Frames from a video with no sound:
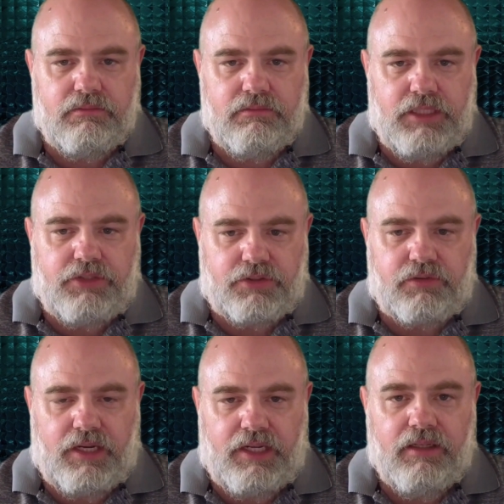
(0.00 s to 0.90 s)
interest
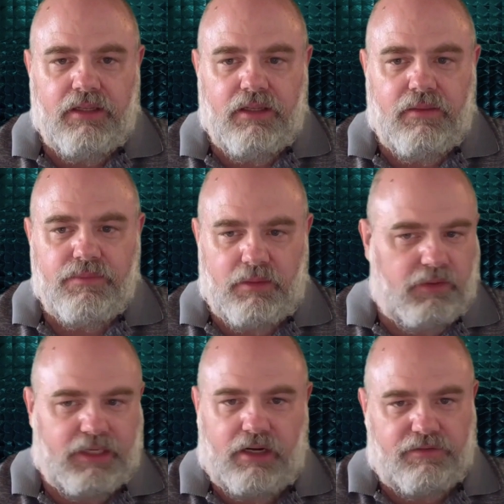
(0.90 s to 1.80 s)
rate, and
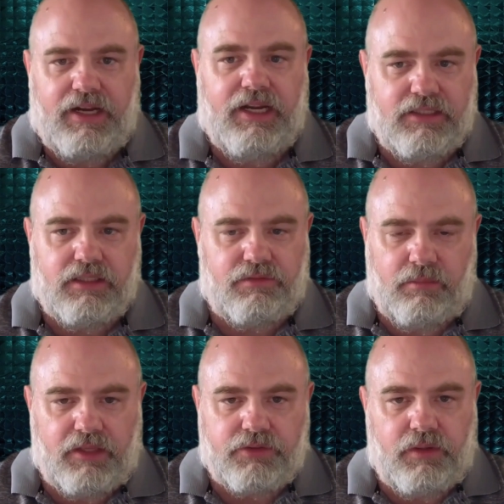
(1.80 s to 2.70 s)
we'll get our financing from
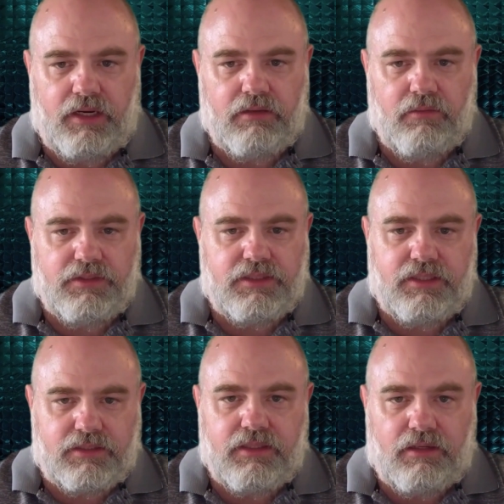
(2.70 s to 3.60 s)
elsewhere once
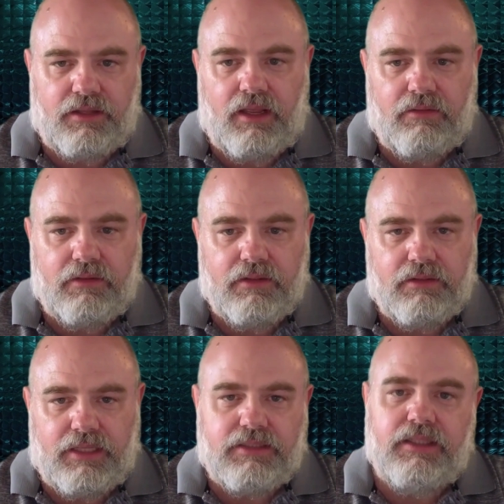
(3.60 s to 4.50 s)
things settle down.
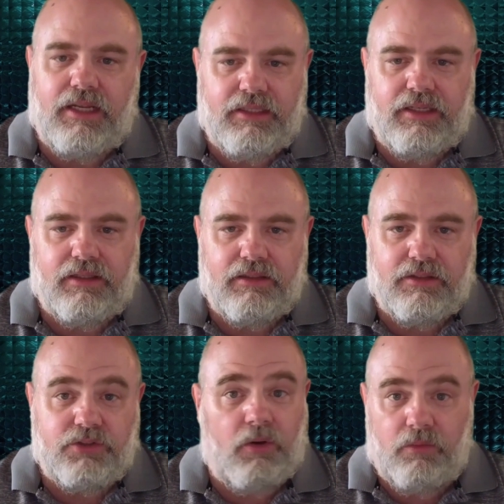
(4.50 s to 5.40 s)
That's the idea. And
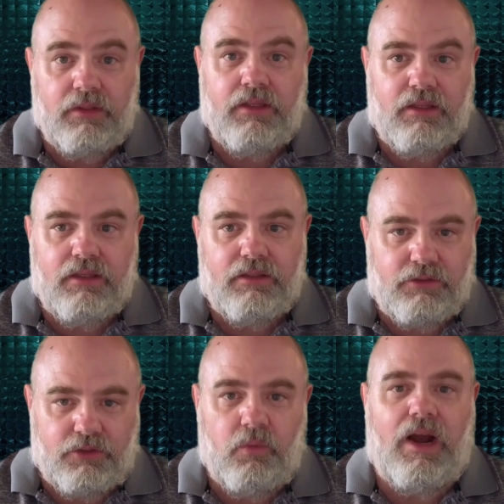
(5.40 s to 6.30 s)
so
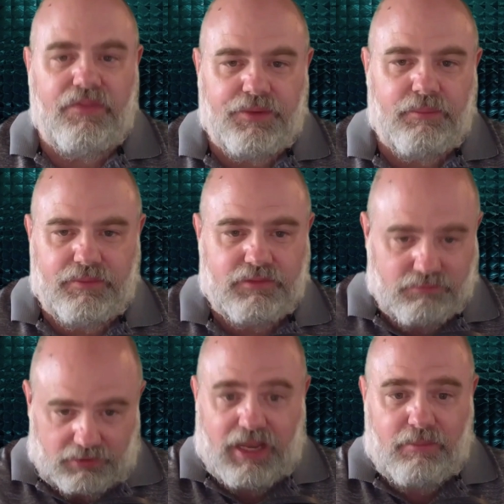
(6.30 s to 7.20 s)
you want
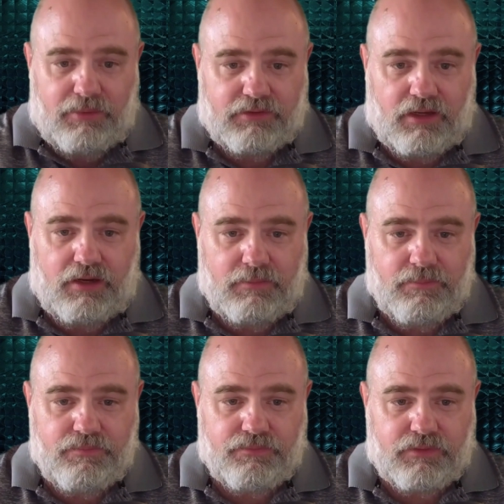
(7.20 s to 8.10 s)
Badgett
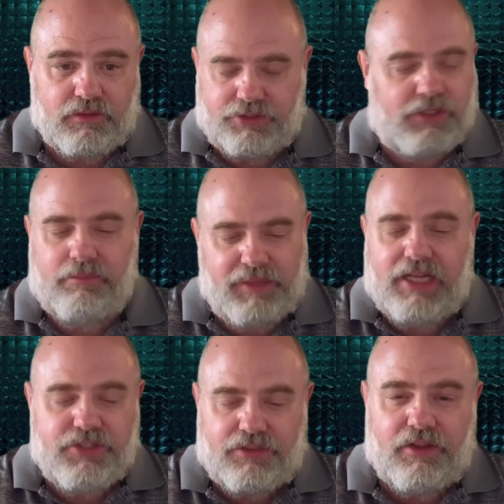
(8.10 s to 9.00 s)

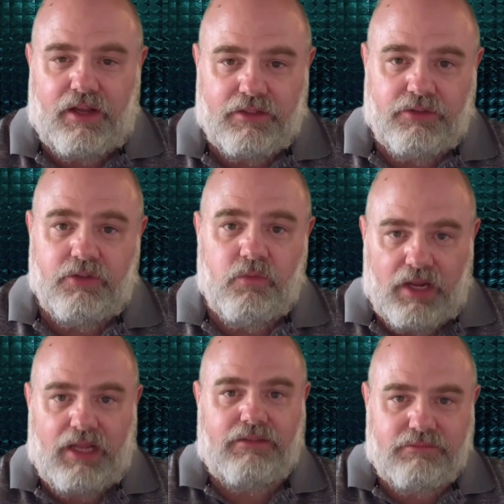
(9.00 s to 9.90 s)
thought you
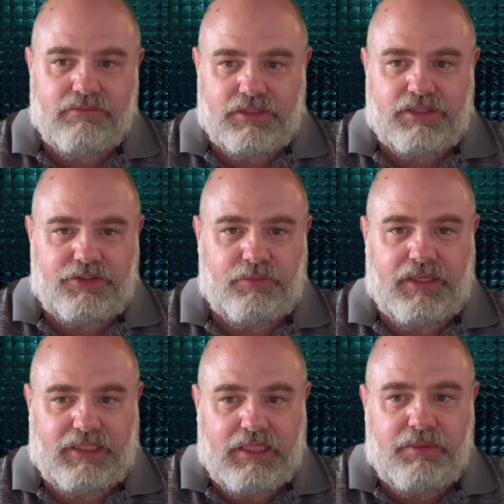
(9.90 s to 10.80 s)
want the central
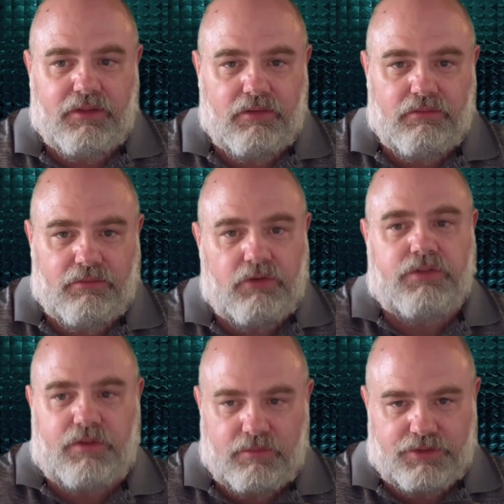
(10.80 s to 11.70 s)
bank keeping those
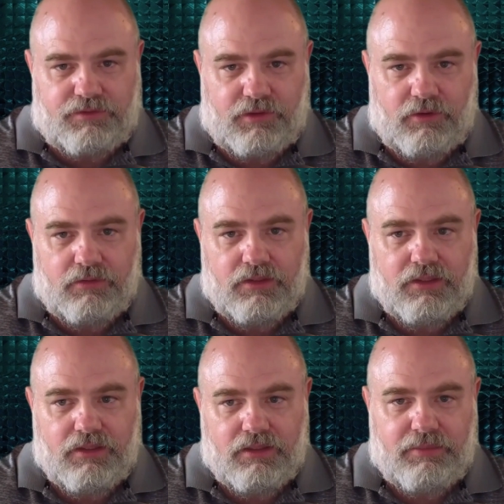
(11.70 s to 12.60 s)
firms afloat,
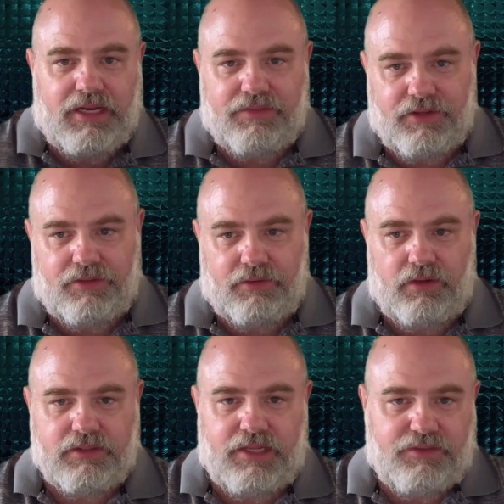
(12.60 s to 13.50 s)
but not the other
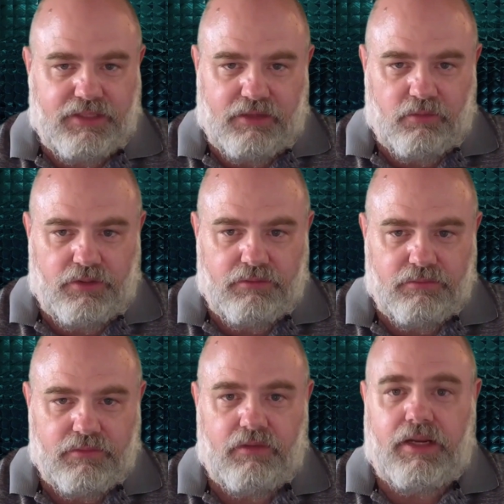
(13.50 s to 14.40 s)
ones, not the deadwood.
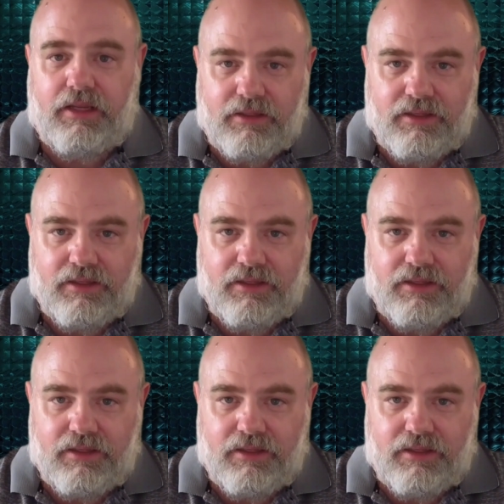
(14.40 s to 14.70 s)
Okay?